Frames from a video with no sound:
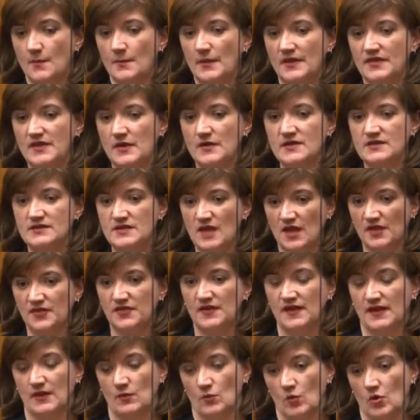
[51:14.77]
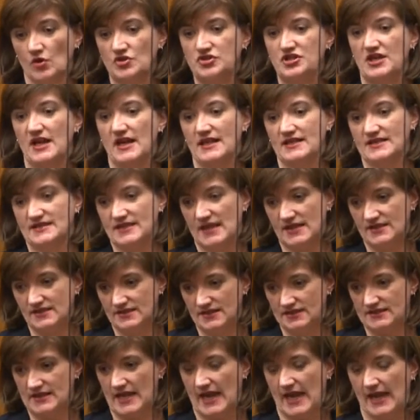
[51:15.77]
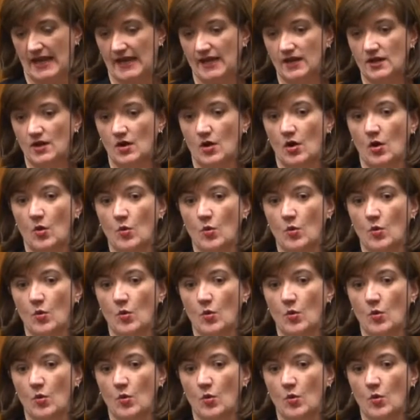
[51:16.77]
But there is nothing in what she has said today